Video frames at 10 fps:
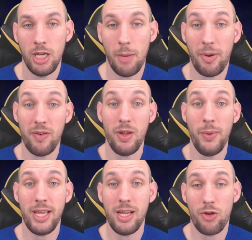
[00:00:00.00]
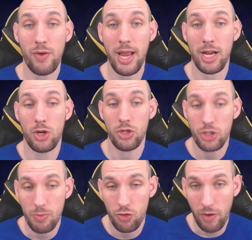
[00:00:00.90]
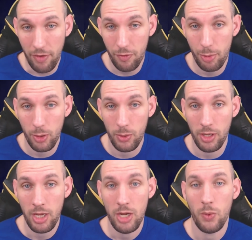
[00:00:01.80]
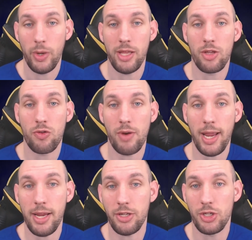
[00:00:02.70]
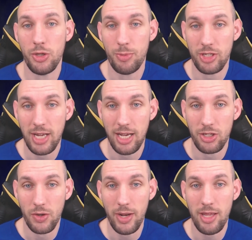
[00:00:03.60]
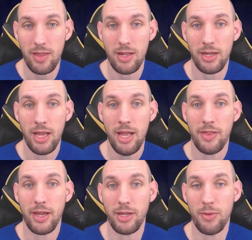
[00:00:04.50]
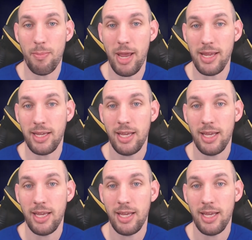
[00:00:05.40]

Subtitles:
Apparently we can create a custom draft pool with created superstars, so anything that you make